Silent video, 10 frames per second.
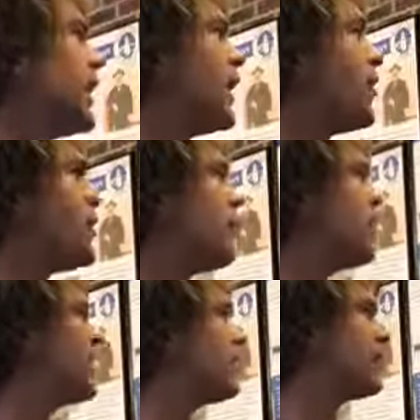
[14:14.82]

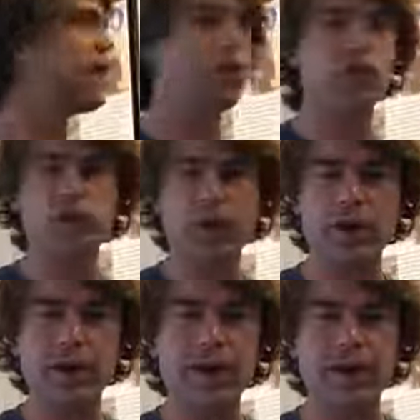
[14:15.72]
somebody is at the
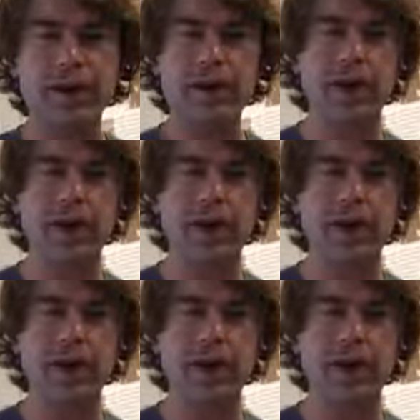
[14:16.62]
door here.